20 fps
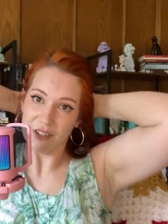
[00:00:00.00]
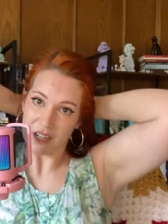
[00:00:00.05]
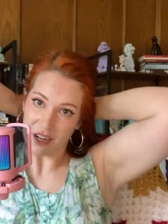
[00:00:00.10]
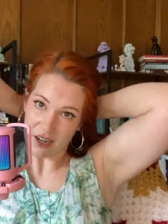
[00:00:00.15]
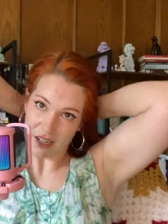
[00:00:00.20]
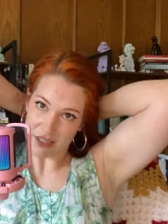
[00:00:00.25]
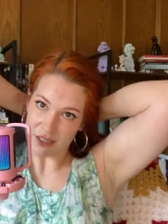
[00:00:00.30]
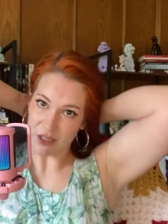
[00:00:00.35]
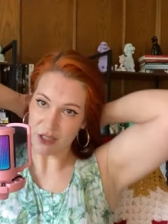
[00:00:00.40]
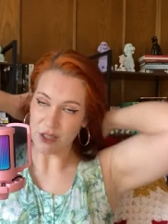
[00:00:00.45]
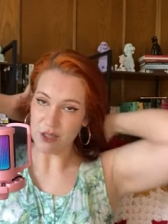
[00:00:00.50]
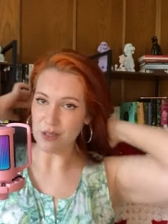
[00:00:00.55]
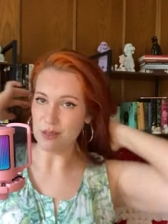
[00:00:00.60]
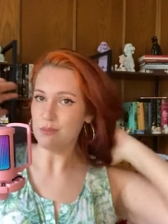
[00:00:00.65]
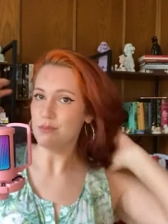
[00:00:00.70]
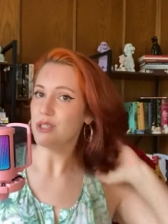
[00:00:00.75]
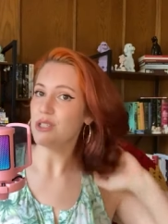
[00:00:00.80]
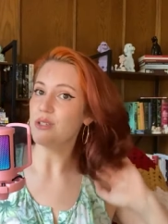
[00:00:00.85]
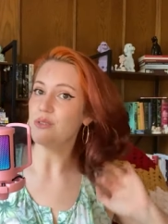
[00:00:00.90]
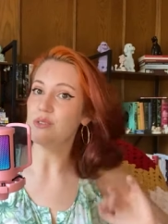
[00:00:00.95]

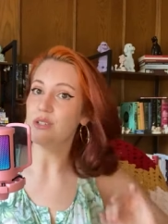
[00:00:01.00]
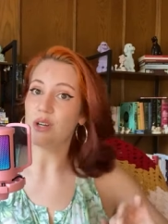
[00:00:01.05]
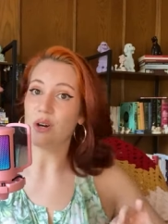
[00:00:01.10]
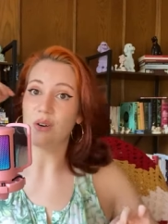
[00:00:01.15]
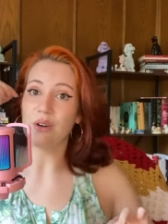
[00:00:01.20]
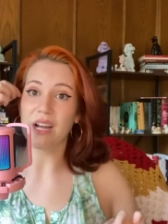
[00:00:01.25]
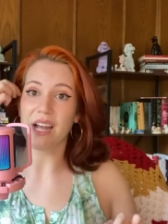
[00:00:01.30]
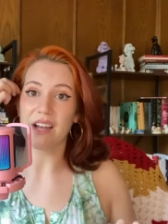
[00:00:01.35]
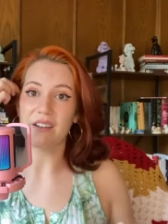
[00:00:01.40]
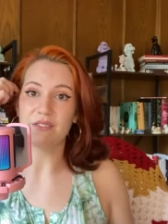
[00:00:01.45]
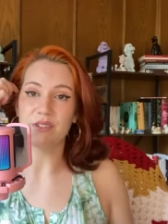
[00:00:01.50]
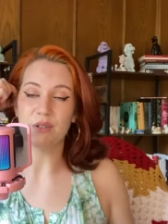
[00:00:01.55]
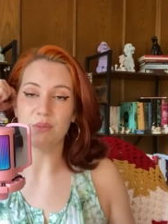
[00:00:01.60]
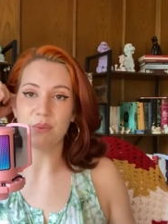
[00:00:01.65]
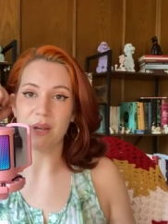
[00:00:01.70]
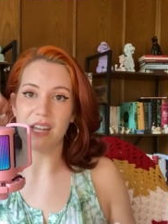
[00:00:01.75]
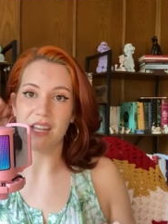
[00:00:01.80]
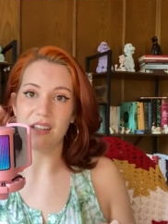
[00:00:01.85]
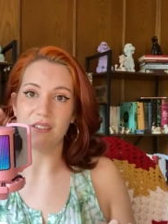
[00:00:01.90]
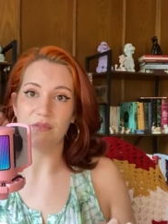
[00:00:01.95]
costumes, you don't have to
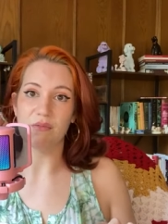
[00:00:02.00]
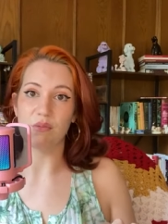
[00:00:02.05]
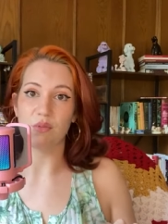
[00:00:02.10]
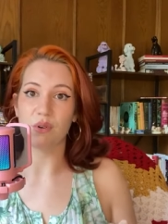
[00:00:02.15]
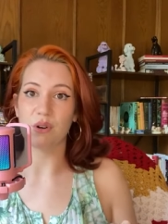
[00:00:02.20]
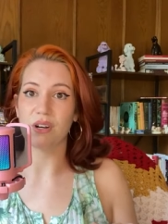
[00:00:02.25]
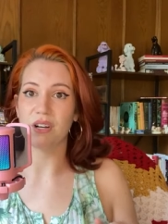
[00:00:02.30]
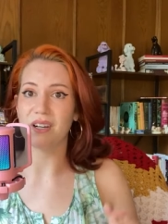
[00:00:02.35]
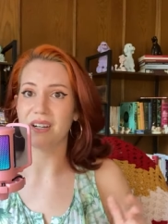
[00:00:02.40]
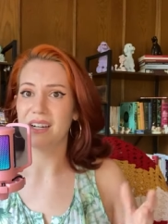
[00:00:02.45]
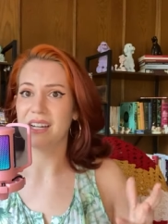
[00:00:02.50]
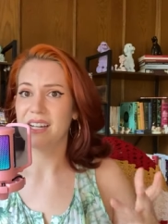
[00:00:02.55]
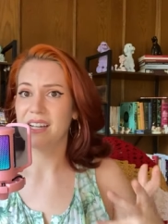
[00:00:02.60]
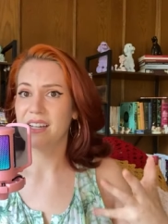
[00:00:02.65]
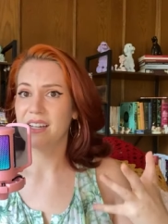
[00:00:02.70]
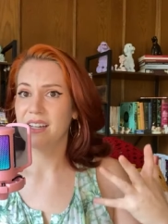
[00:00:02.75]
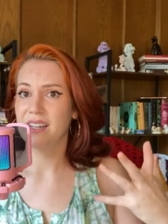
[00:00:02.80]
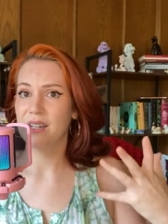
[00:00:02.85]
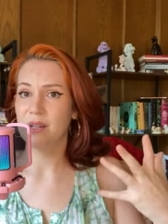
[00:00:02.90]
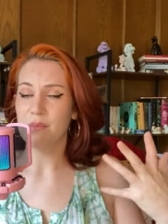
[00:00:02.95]
pay for
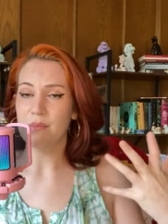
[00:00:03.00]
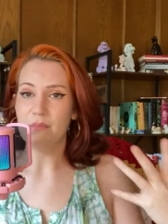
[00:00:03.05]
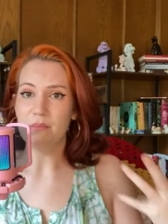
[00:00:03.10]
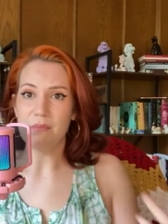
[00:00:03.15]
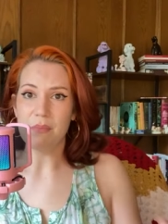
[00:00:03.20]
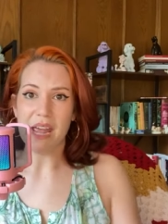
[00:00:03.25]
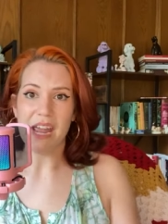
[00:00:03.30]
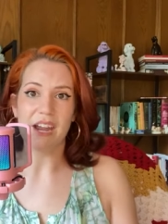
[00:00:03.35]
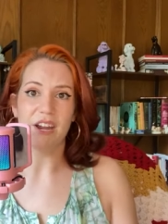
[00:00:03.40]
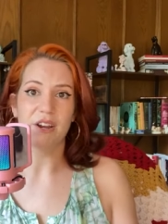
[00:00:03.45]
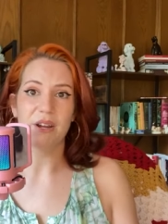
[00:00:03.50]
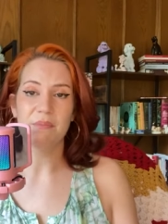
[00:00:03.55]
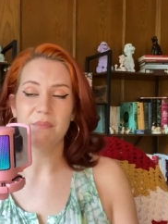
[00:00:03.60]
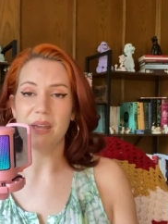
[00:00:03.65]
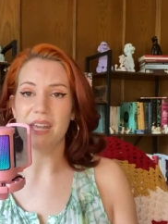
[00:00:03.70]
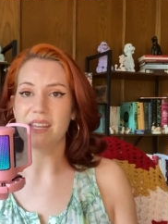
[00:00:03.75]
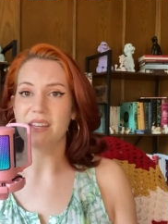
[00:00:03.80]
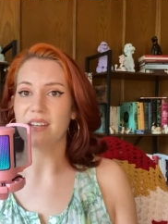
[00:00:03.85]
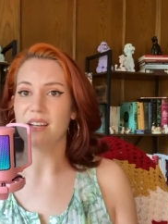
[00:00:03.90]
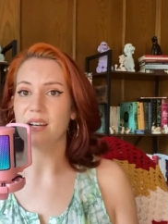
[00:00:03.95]
hair and
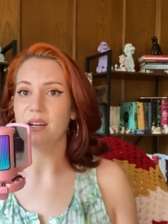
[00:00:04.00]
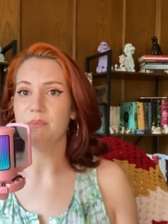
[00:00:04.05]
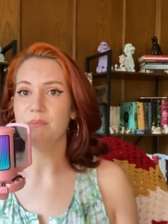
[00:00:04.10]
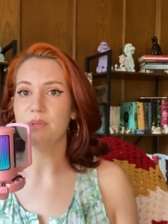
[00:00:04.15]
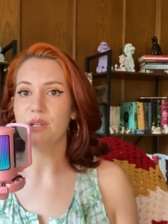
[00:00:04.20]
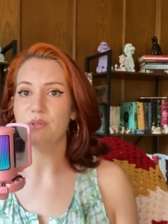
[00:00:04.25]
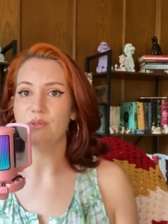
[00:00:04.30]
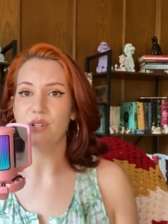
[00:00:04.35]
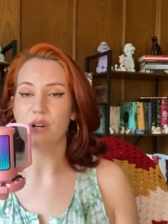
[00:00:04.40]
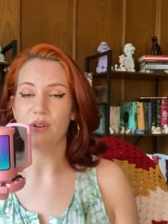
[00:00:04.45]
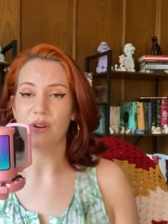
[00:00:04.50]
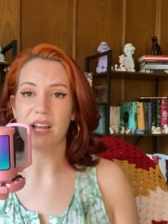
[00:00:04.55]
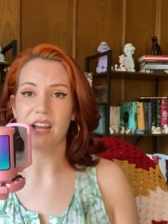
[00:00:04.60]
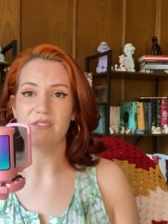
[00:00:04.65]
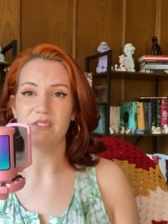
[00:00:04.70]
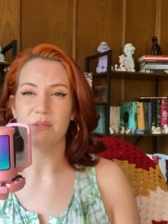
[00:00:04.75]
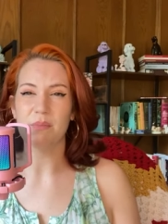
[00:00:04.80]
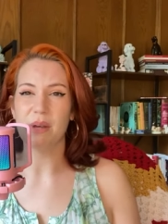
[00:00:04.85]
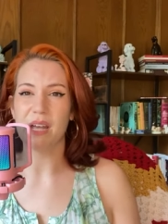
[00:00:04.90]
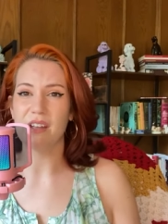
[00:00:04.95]
makeup, you don't
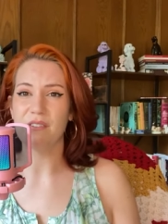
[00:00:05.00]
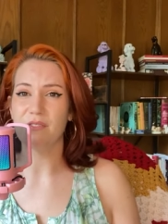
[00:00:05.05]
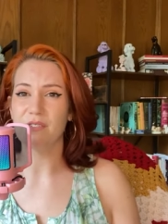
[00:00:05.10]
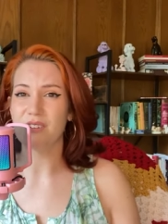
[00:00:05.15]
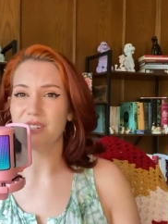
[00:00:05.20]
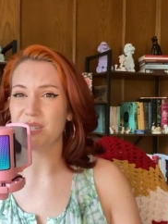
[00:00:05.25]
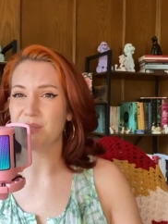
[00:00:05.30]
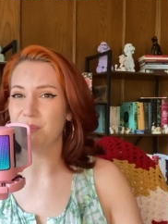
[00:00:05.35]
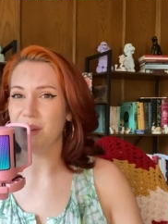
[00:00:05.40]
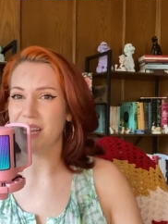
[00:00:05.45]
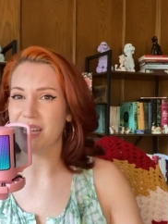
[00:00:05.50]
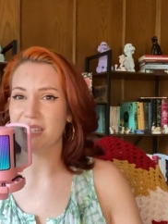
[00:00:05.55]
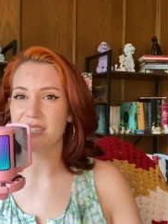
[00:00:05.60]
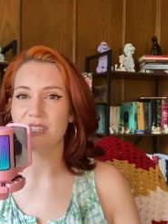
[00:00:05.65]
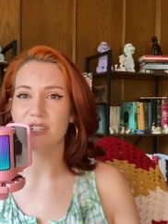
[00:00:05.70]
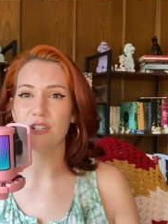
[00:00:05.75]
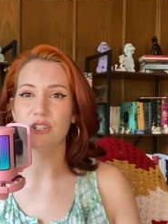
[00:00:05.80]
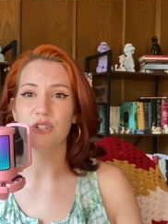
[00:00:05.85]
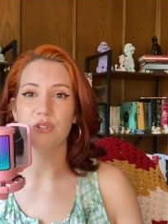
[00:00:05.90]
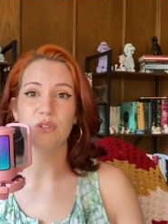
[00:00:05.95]
have to pay for a space
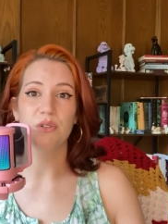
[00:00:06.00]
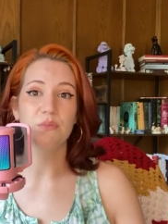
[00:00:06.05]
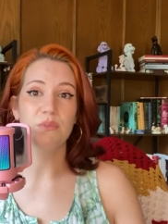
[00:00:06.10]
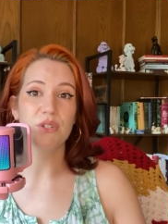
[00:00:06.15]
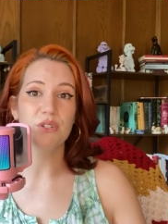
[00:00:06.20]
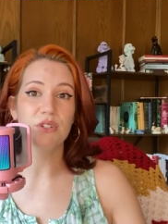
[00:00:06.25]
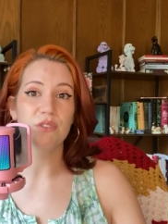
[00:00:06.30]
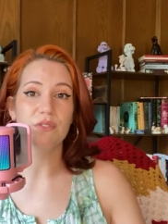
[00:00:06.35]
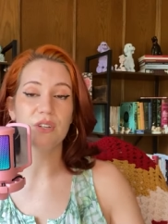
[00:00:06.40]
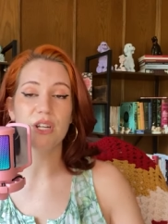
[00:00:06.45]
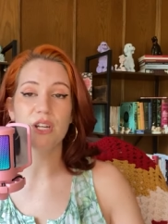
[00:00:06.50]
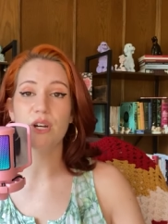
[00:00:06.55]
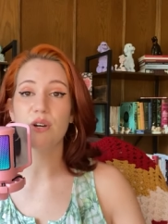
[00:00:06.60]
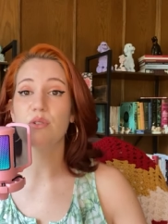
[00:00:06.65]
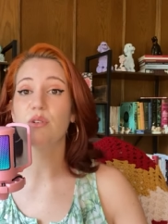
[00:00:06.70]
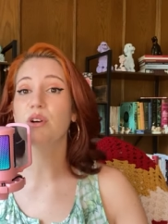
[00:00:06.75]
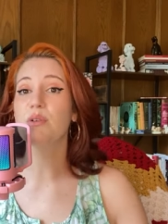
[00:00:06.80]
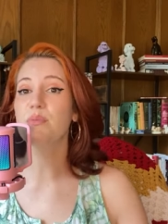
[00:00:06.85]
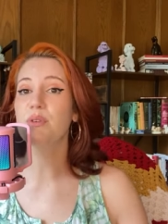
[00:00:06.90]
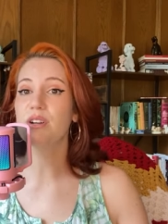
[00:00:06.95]
to shoot a music video
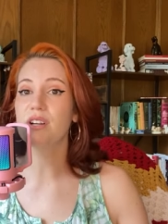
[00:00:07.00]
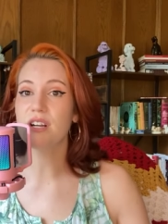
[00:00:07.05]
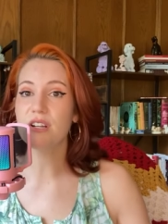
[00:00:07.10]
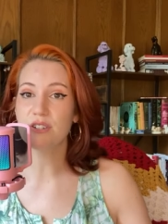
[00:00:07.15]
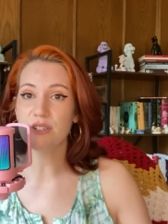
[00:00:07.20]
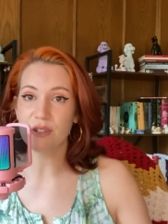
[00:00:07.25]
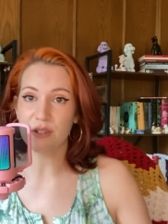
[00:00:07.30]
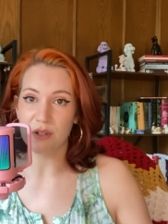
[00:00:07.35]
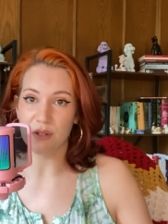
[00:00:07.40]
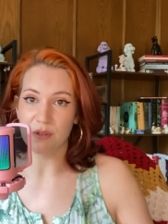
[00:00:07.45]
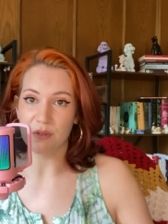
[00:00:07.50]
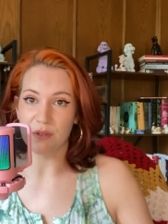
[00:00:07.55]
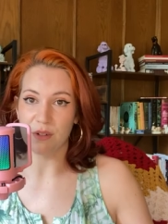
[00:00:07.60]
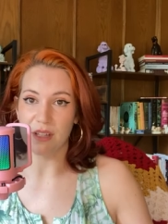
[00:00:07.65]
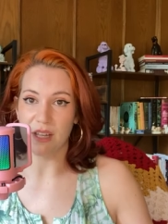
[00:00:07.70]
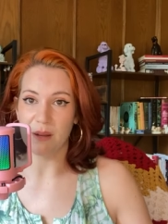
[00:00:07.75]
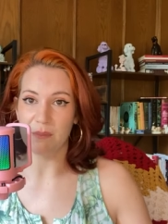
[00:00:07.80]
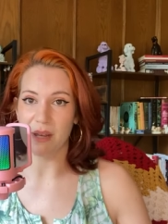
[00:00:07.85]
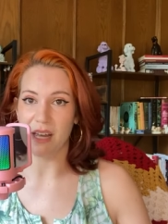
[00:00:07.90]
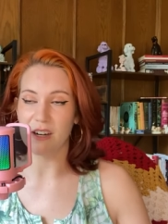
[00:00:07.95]
or a production crew for
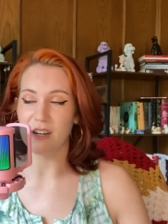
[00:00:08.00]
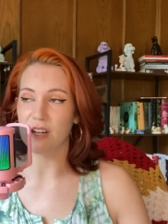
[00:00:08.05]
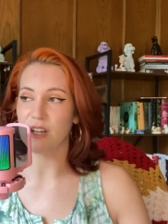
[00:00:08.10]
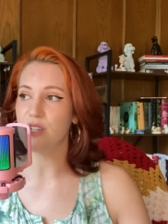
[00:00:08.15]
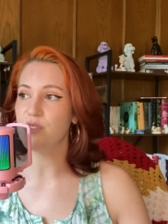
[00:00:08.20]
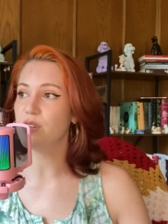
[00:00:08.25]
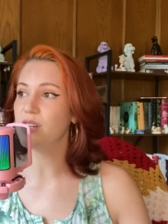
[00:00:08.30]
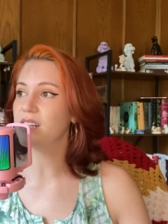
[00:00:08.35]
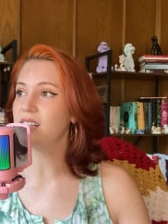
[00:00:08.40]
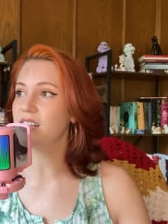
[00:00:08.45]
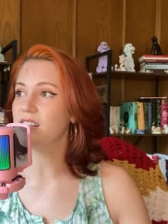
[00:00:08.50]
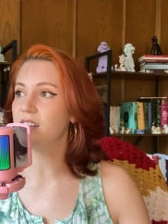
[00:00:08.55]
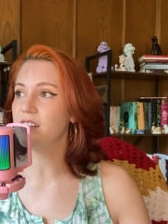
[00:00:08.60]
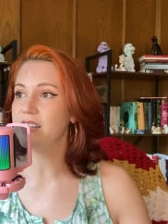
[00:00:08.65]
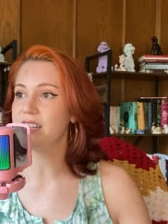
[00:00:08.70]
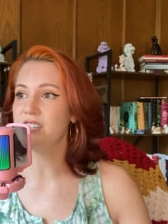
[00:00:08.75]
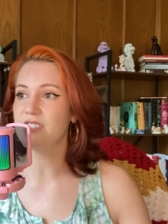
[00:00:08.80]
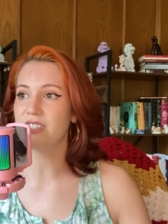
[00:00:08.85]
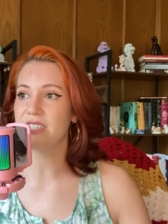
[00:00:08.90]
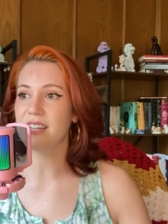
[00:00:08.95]
that matter. You can
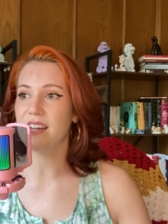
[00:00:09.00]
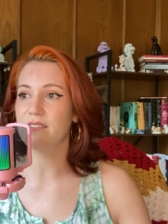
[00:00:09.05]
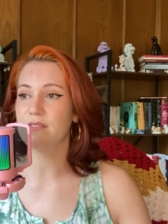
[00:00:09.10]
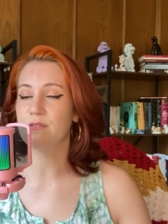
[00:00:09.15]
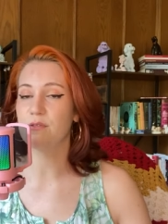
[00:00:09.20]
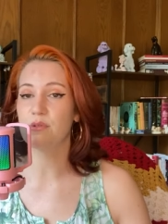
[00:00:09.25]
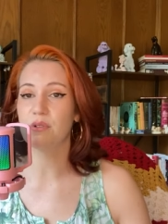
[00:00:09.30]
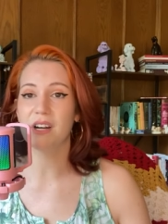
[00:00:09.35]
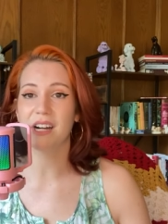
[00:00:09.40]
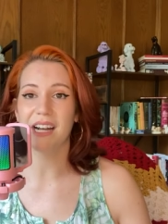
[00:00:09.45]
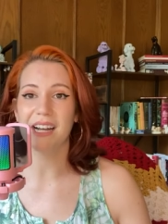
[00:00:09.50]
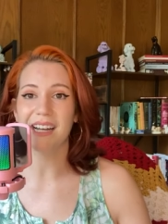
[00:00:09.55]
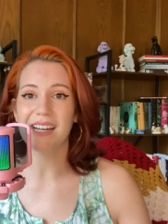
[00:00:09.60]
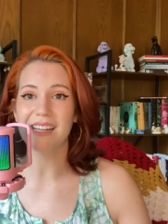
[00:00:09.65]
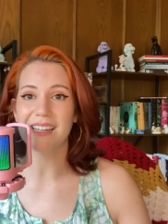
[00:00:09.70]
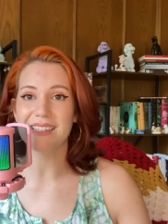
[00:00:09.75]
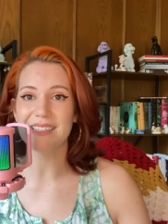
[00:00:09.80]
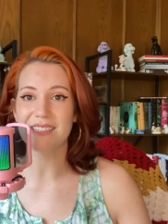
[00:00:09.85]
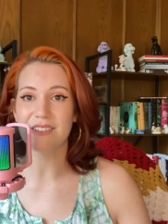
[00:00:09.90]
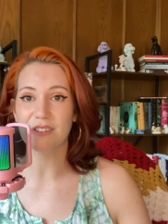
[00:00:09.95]
literally just have four
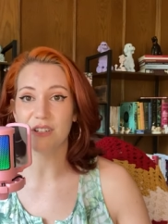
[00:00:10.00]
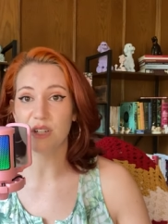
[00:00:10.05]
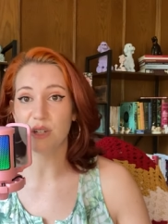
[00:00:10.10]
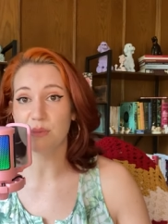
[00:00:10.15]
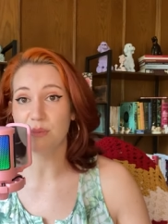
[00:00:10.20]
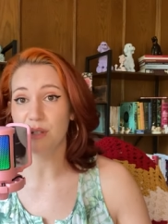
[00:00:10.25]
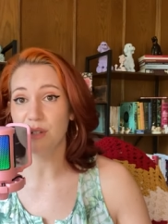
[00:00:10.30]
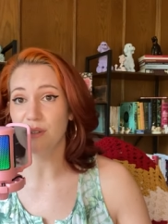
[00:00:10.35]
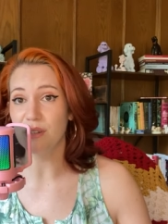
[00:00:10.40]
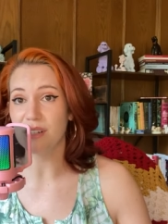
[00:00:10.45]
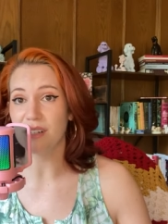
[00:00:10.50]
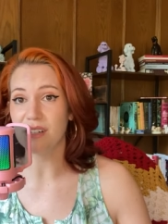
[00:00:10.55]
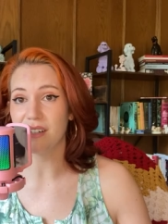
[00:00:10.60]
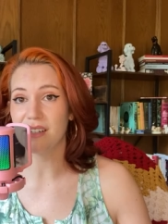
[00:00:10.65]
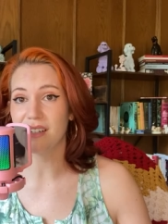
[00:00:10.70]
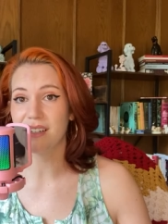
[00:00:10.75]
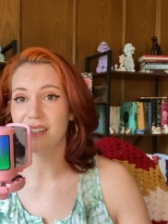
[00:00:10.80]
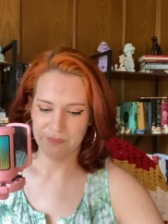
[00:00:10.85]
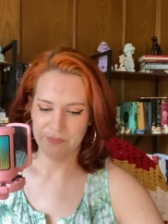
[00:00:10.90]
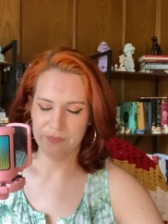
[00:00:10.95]
guys on a computer.